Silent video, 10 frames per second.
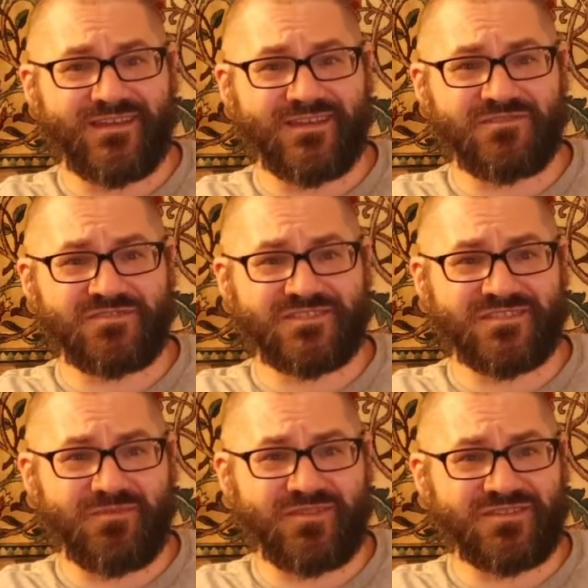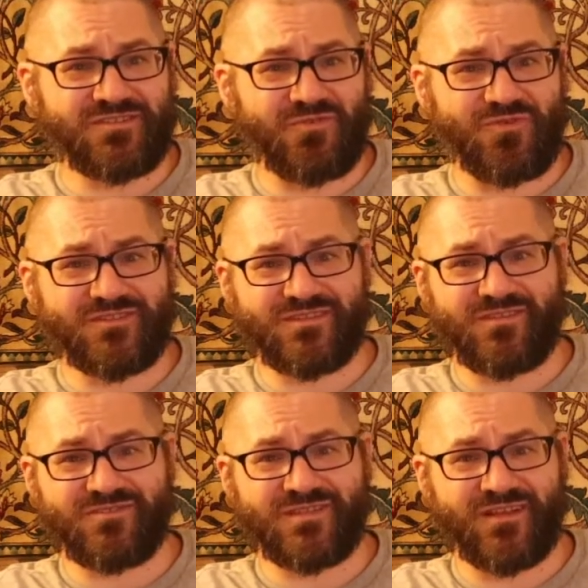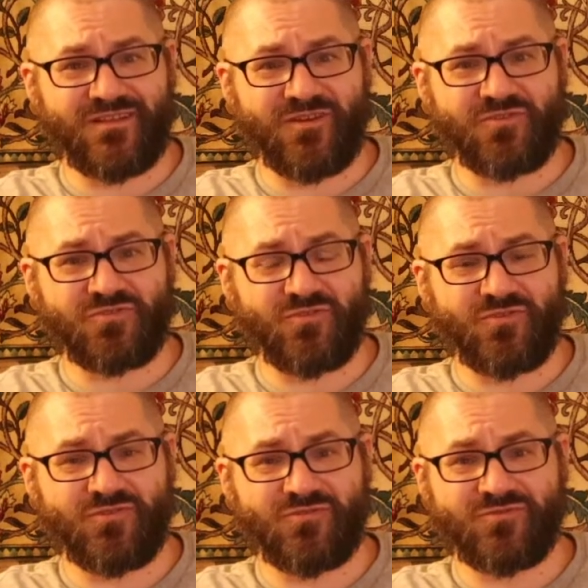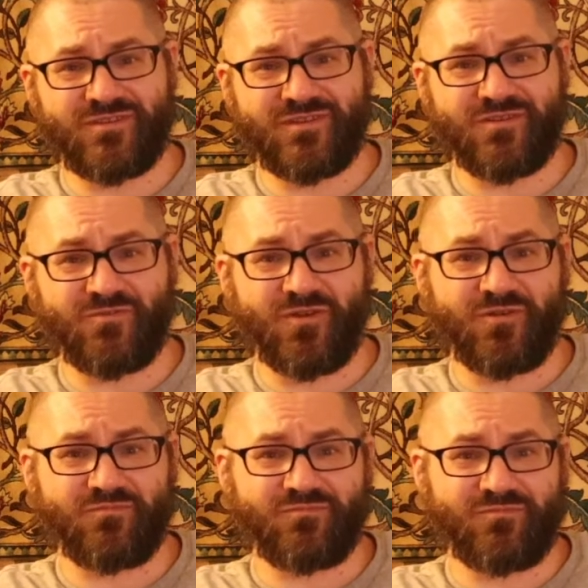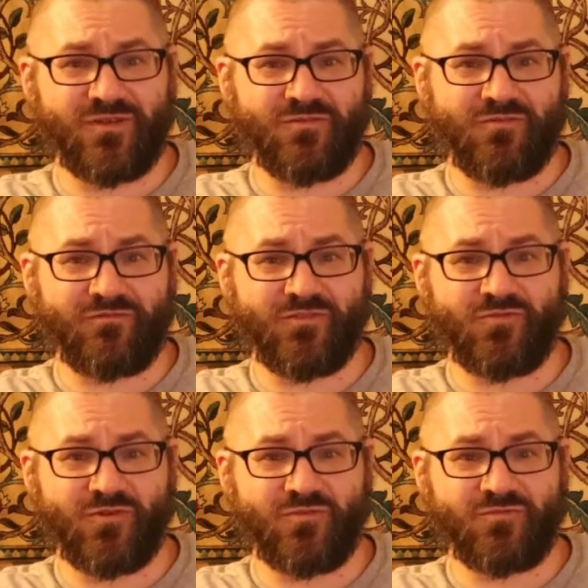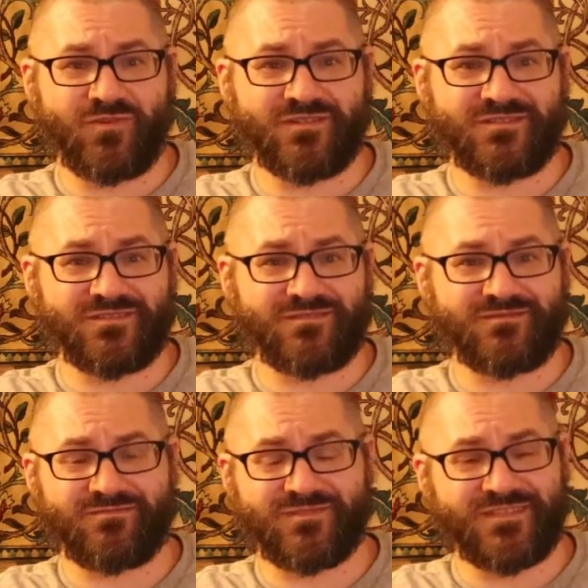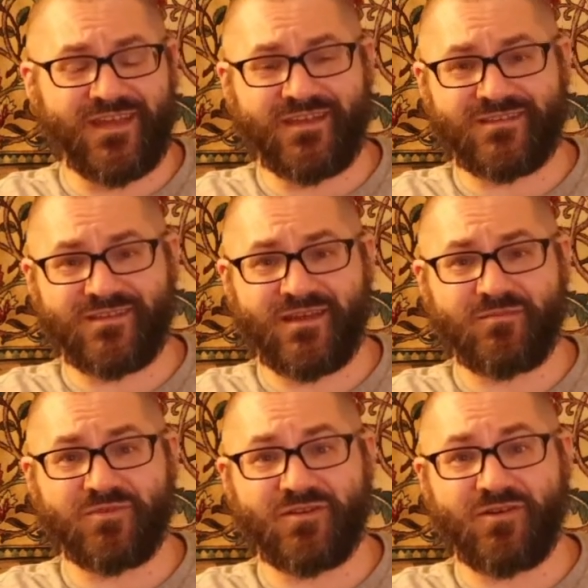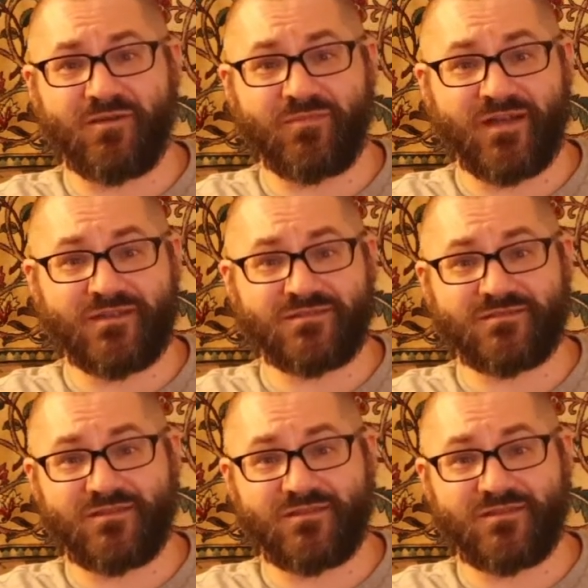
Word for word: If some of the stories that they're telling are true, you know, where a reviewer is saying to them, you know, I might,